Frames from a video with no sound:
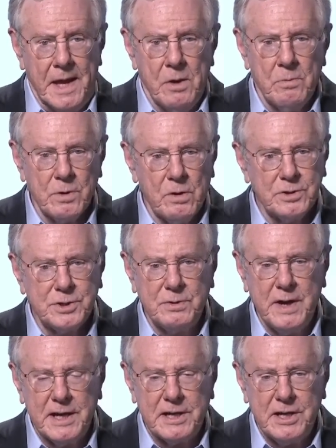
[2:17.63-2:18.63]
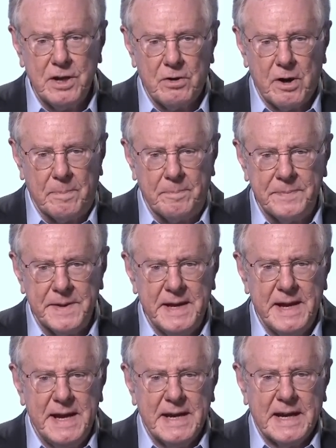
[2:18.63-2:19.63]
It would also hit Europe.
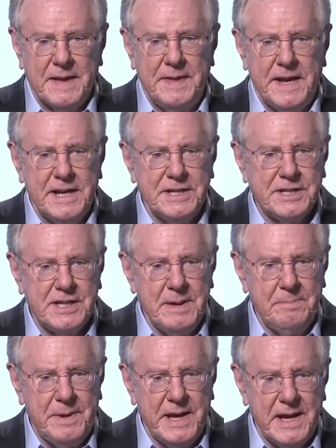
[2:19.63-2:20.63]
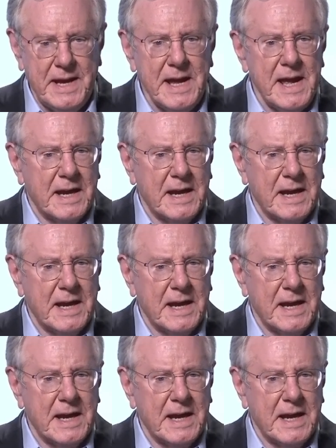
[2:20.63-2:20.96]
Can the ECB